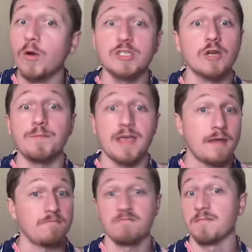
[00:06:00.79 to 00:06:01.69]
which could
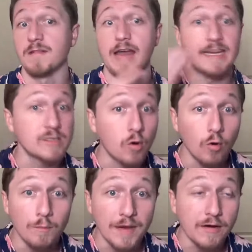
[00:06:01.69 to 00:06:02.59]
be nice
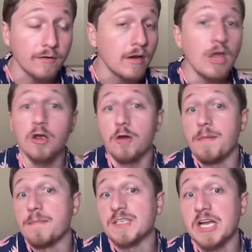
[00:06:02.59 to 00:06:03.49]
cold beer, could
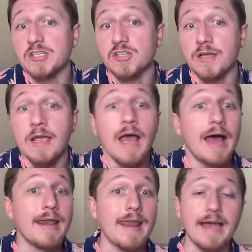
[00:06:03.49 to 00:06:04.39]
be potentially
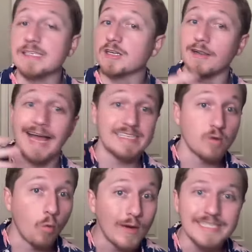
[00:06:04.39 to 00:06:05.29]
a nice glass
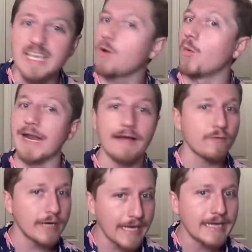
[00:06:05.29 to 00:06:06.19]
of whiskey,
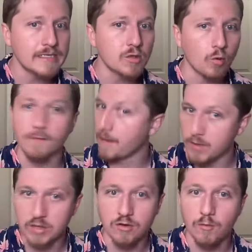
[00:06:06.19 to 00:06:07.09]
whatever it is, or
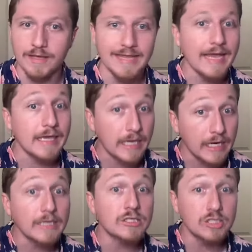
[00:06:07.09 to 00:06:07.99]
maybe you throw in that
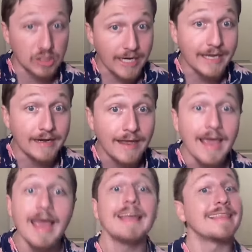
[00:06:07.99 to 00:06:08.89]
Cajun chicken.
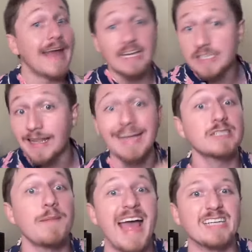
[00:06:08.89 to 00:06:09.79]
That's
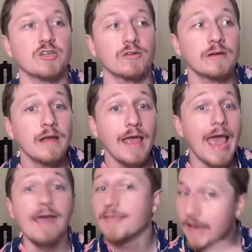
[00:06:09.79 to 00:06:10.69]
Elijah Badger.
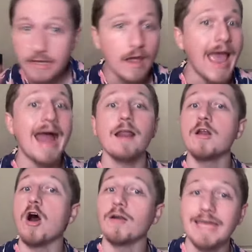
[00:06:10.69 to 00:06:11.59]
And then you add
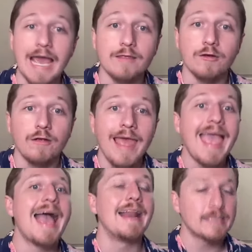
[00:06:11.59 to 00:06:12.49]
it all together,
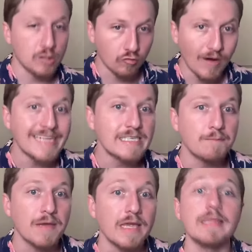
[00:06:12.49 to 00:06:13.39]
and it's a
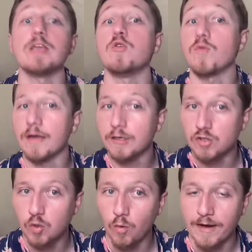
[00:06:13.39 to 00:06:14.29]
recipe that you can
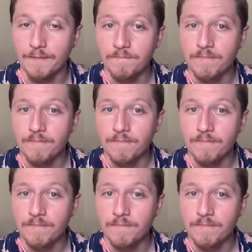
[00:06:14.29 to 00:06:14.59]
enjoy.